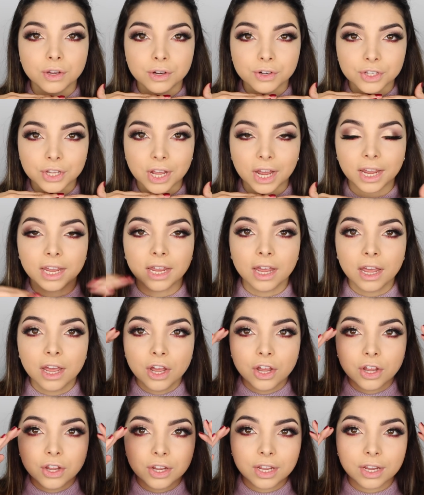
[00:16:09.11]
sight,
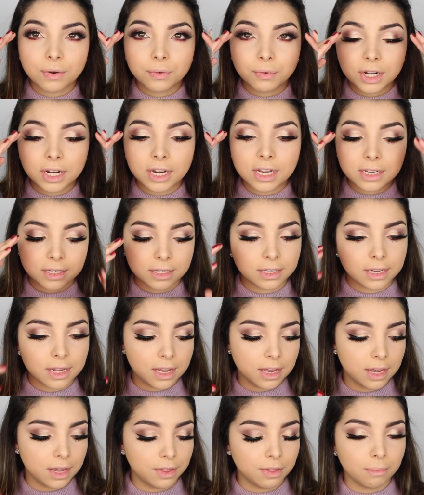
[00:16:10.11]
you can really
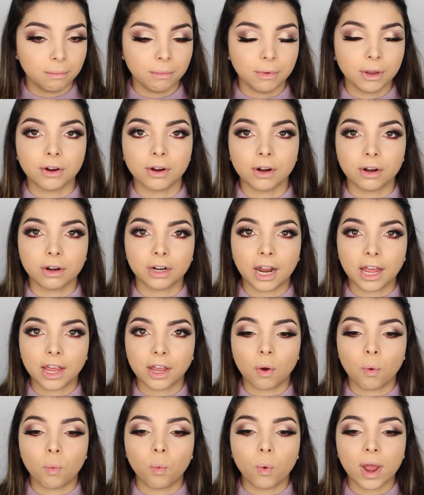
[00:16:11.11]
see in the mirror
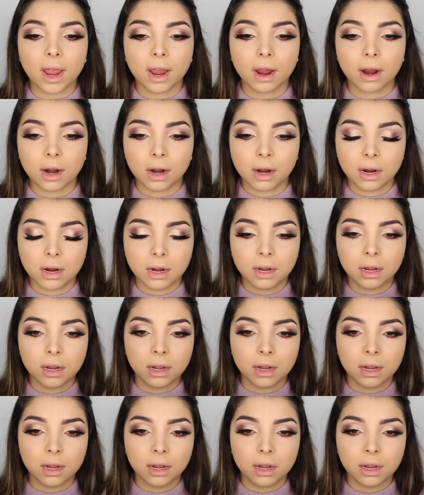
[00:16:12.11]
like where